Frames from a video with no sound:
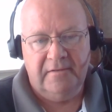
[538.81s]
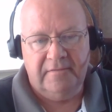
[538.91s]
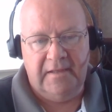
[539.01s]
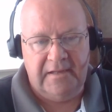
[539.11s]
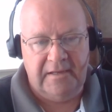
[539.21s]

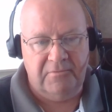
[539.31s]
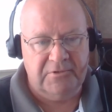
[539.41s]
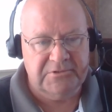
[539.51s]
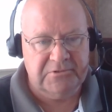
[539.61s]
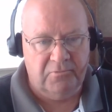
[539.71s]
that He
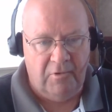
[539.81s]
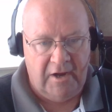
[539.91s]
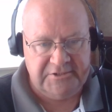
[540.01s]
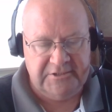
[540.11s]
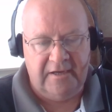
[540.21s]
was
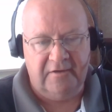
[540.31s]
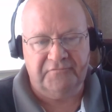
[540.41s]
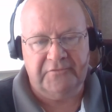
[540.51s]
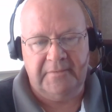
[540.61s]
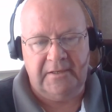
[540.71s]
watching out
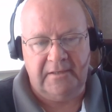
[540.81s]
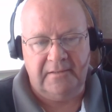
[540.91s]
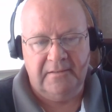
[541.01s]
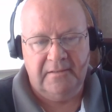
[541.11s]
for me,